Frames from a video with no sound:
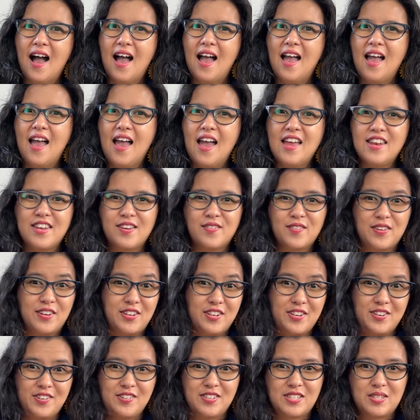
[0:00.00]
anyone
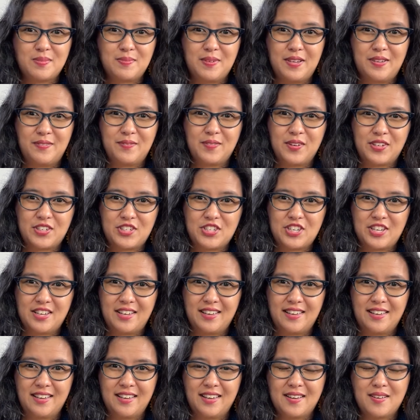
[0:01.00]
who has been
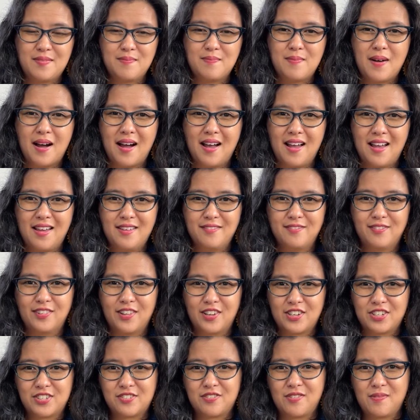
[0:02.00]
watching my
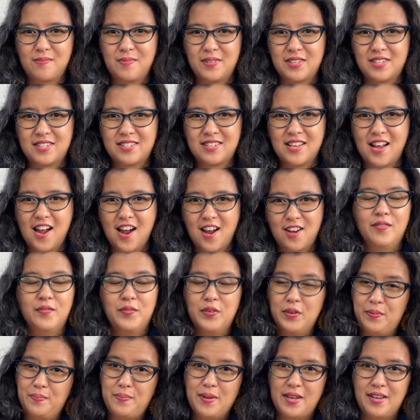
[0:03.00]
vlogs from the start
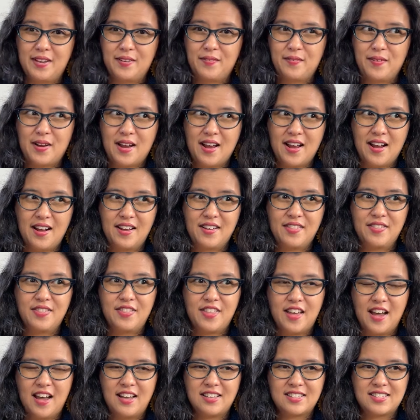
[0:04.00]
would be aware
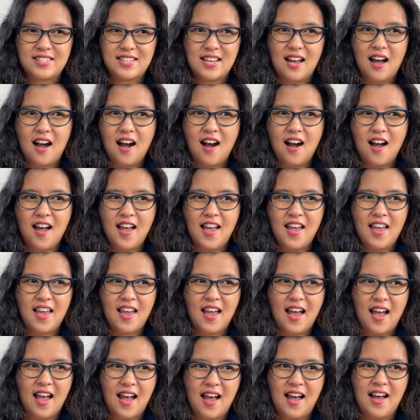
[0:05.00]
that I
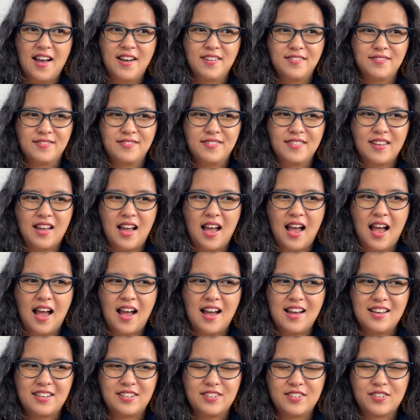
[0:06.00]
have
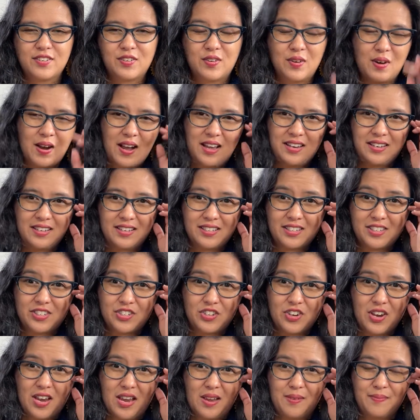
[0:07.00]
had quite
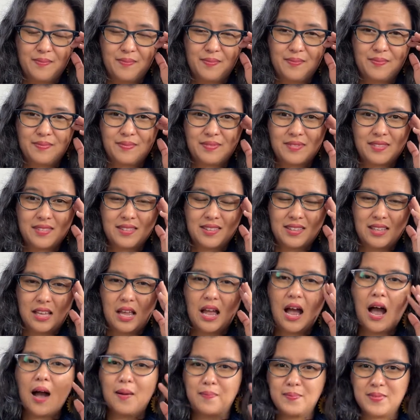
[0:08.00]
extreme
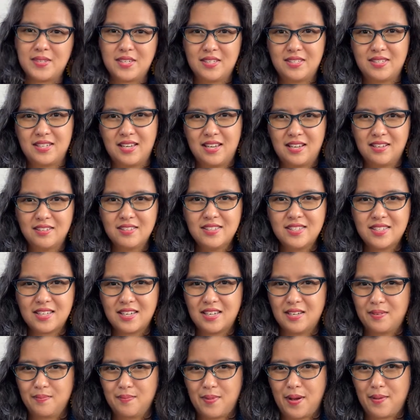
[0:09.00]
ups and downs
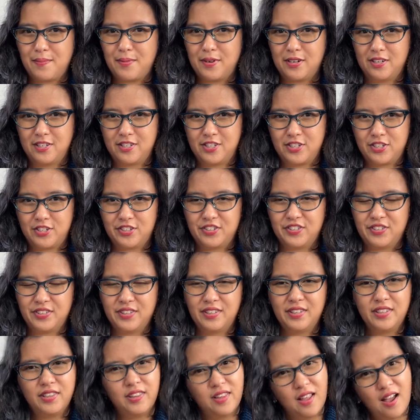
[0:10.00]
in my personal
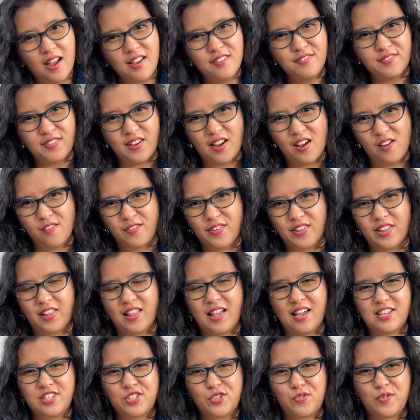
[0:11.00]
life over the
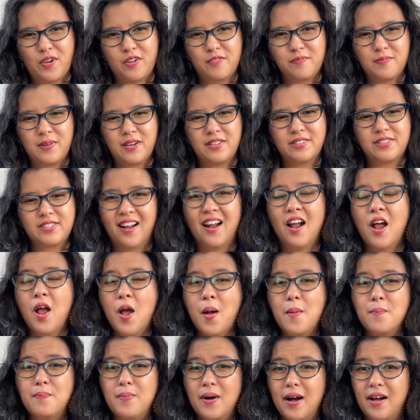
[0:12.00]
last 12 months.
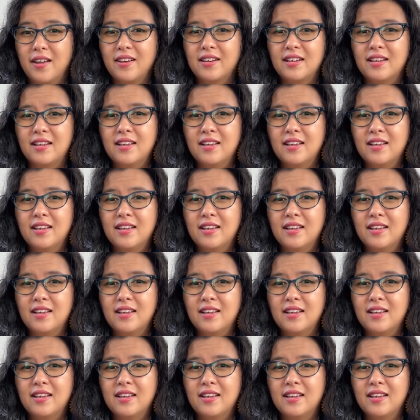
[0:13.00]
But